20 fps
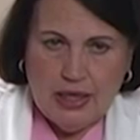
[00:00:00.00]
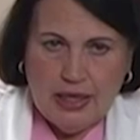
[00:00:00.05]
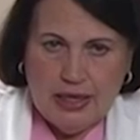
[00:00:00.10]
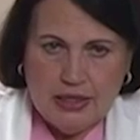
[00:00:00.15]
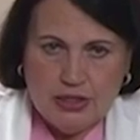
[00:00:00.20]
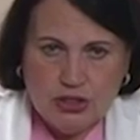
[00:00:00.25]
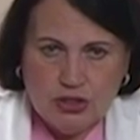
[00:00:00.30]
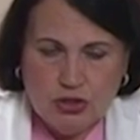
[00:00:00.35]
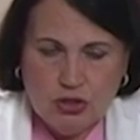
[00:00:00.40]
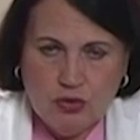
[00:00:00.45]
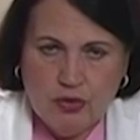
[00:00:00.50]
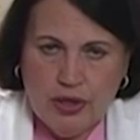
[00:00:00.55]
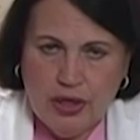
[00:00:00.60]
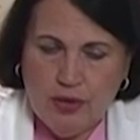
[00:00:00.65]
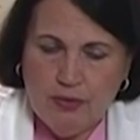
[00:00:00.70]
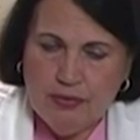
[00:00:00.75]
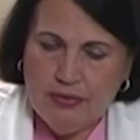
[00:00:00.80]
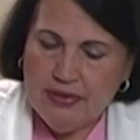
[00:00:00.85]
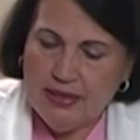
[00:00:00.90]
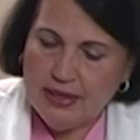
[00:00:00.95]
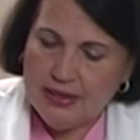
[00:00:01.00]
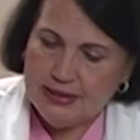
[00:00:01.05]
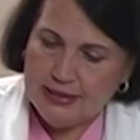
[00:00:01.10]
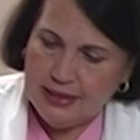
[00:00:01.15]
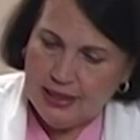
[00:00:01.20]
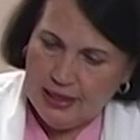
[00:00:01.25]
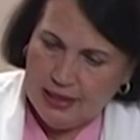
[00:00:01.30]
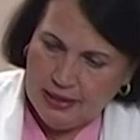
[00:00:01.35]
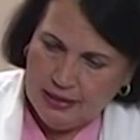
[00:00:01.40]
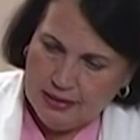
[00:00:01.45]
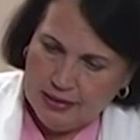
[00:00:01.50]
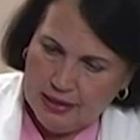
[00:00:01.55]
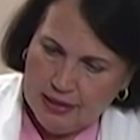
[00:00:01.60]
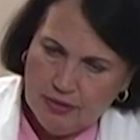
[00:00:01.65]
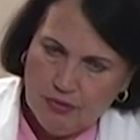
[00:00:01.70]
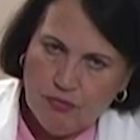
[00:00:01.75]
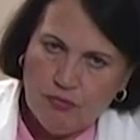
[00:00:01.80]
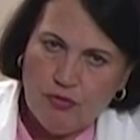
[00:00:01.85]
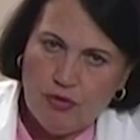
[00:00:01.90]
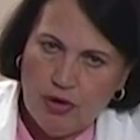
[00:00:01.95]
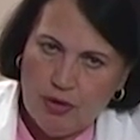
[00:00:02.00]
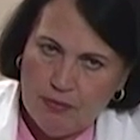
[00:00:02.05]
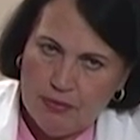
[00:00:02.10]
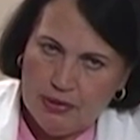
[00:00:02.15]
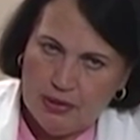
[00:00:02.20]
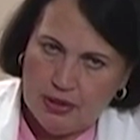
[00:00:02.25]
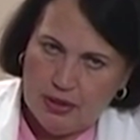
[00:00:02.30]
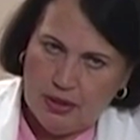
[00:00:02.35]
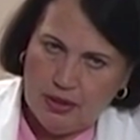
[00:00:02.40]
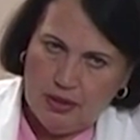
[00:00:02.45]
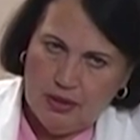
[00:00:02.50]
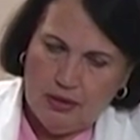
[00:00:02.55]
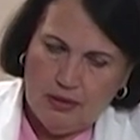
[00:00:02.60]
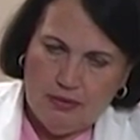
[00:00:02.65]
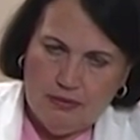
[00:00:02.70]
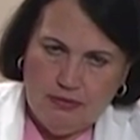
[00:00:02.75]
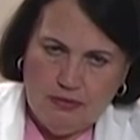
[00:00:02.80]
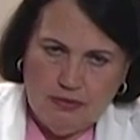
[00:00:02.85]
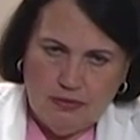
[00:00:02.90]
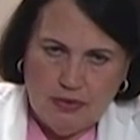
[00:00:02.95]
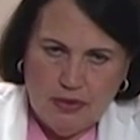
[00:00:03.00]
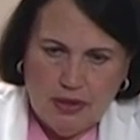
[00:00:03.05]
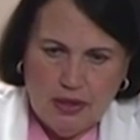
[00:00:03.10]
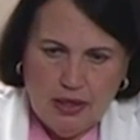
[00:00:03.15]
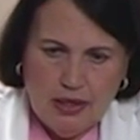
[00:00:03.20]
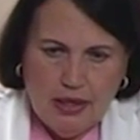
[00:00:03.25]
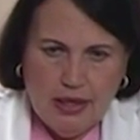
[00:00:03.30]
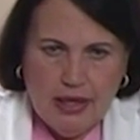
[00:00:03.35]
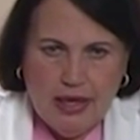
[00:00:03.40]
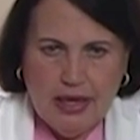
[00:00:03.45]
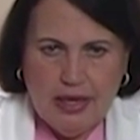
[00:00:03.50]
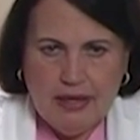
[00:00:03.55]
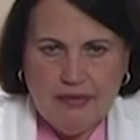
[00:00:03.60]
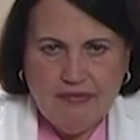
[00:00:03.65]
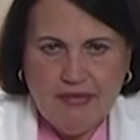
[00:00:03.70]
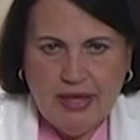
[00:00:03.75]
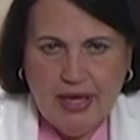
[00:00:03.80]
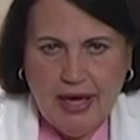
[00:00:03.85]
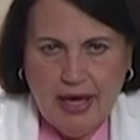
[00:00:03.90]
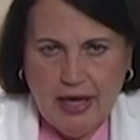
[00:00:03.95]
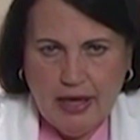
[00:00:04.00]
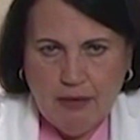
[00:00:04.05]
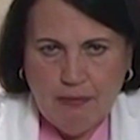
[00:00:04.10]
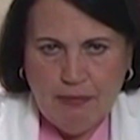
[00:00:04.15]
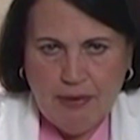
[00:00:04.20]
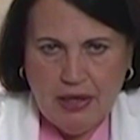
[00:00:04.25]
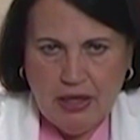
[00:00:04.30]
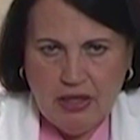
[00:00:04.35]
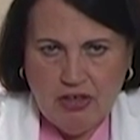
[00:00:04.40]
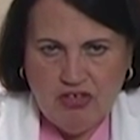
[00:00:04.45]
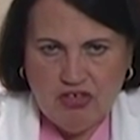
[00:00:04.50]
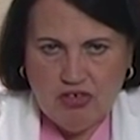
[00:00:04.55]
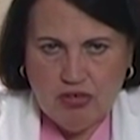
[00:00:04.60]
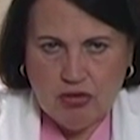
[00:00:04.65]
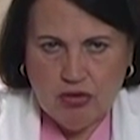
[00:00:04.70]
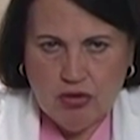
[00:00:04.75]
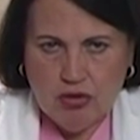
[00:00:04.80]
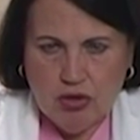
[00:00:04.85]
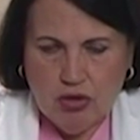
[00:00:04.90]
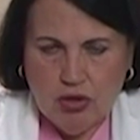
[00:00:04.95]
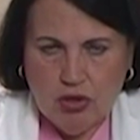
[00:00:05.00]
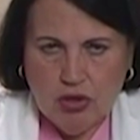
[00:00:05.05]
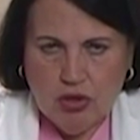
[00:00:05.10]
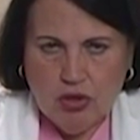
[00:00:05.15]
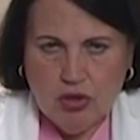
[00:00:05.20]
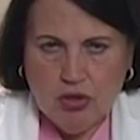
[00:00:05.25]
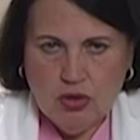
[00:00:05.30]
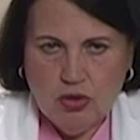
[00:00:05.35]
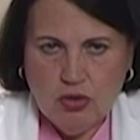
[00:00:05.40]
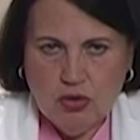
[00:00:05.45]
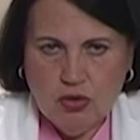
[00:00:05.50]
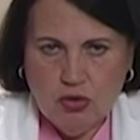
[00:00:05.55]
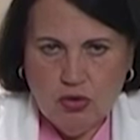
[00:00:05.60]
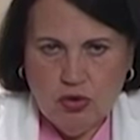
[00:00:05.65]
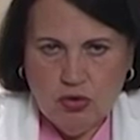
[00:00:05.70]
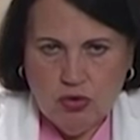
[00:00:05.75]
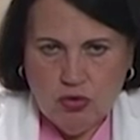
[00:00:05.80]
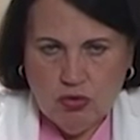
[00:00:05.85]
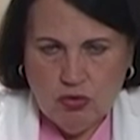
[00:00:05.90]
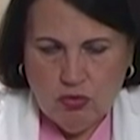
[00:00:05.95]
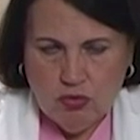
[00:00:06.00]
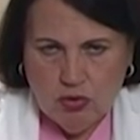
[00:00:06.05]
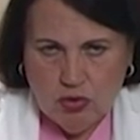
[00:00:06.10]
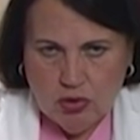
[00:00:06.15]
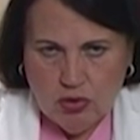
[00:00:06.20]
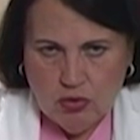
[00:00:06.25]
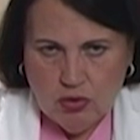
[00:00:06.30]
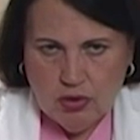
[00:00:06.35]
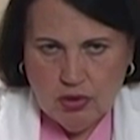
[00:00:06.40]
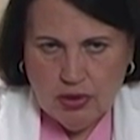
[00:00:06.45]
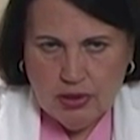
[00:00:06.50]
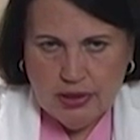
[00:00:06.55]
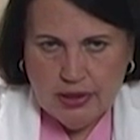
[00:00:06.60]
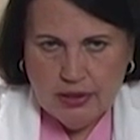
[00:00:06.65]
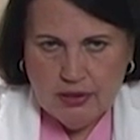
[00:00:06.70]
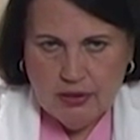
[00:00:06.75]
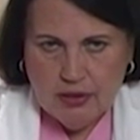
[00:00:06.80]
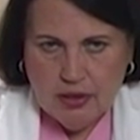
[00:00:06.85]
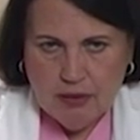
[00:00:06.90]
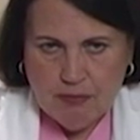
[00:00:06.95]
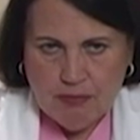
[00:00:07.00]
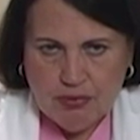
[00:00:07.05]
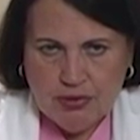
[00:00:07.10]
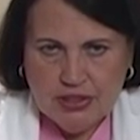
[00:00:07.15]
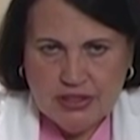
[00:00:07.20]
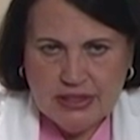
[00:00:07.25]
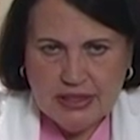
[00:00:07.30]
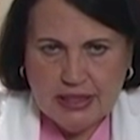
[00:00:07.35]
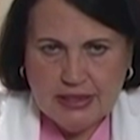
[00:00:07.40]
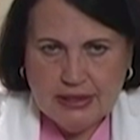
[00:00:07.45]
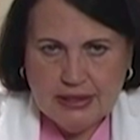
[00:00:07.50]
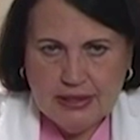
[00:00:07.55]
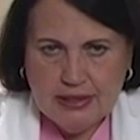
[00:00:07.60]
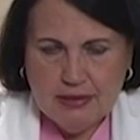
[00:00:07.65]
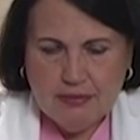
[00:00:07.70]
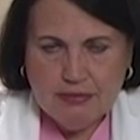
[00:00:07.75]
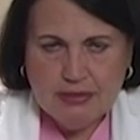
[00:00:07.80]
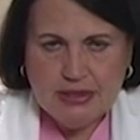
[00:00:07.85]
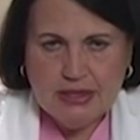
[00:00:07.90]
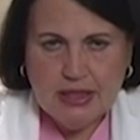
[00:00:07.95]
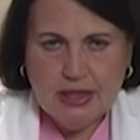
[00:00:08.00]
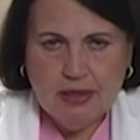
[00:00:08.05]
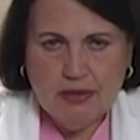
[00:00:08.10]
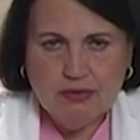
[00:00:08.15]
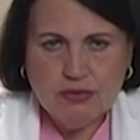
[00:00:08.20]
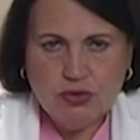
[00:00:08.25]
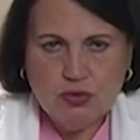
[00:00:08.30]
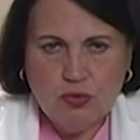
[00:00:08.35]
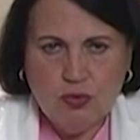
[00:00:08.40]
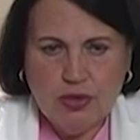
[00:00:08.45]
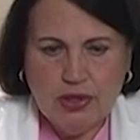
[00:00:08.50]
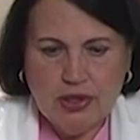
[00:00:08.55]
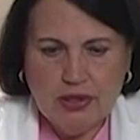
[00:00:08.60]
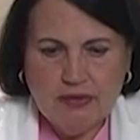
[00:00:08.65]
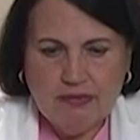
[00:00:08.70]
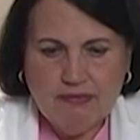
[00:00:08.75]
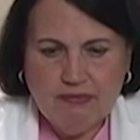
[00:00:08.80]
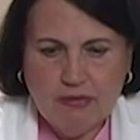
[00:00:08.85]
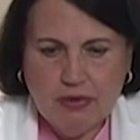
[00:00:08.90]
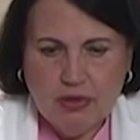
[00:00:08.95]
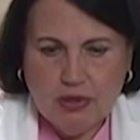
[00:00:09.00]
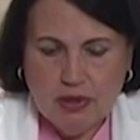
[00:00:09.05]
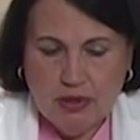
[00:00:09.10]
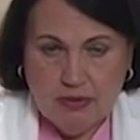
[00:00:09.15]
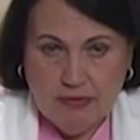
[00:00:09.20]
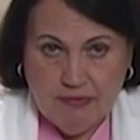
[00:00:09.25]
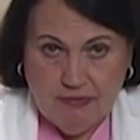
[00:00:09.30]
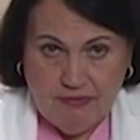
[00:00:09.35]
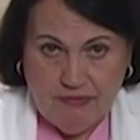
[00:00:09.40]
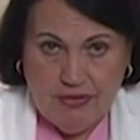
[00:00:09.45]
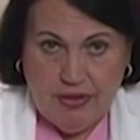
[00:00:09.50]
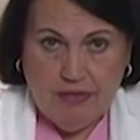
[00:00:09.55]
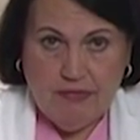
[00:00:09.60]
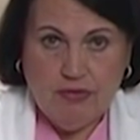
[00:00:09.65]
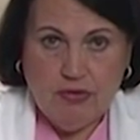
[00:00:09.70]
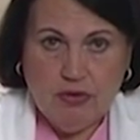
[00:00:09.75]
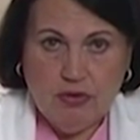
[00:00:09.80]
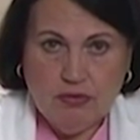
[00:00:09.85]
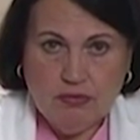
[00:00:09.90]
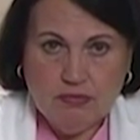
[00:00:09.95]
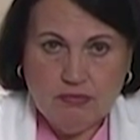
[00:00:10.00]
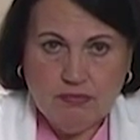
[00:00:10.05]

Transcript: And so he would then take that remedy, and if he had a patient who presented themselves with fever,